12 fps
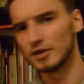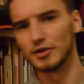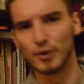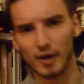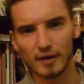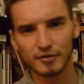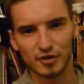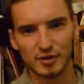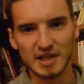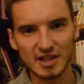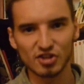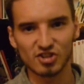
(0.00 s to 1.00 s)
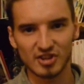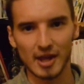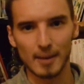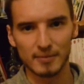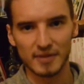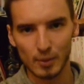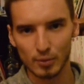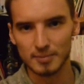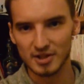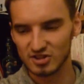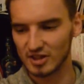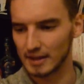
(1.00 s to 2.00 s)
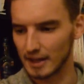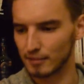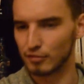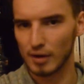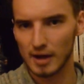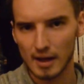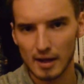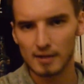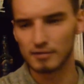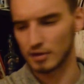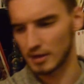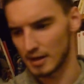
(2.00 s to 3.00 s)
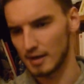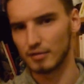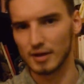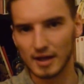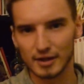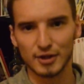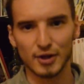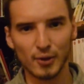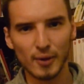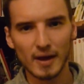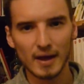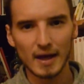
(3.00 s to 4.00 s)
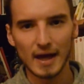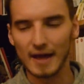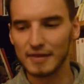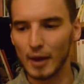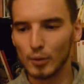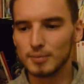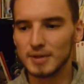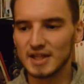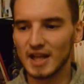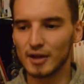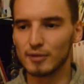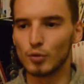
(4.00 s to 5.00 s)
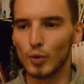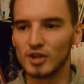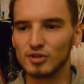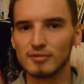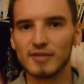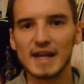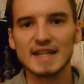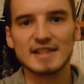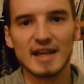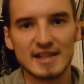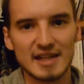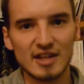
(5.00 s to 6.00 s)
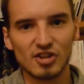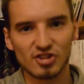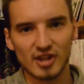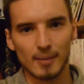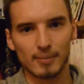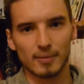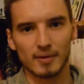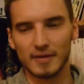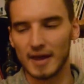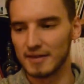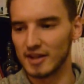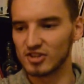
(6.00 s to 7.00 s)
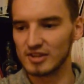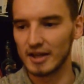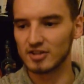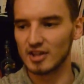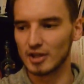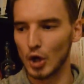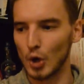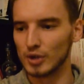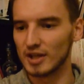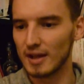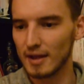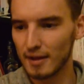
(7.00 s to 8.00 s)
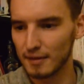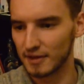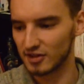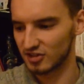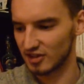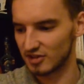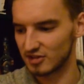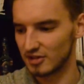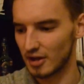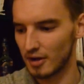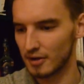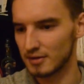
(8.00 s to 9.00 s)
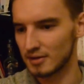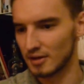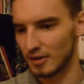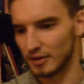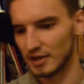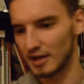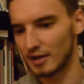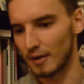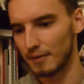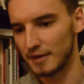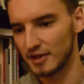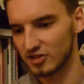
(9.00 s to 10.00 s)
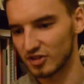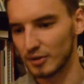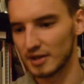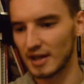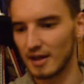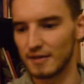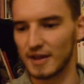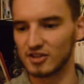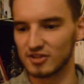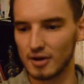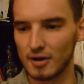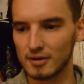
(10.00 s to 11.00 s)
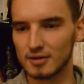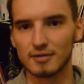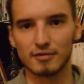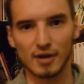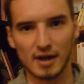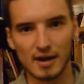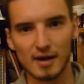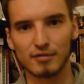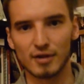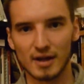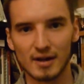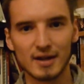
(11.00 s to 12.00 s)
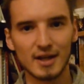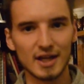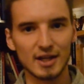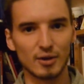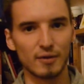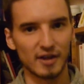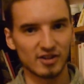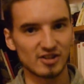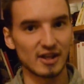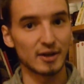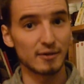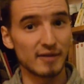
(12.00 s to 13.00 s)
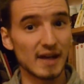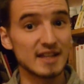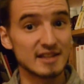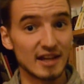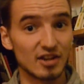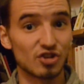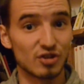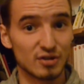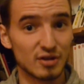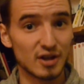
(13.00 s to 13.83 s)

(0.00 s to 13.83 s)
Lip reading: You know, after each step, they would be saying like voilà, voilà, voilà, you know, and that would be kind of a way to validate each step. That's like saying, okay, this is done, okay, now this, okay, that's done, voilà, voilà. You know, that's like a validation.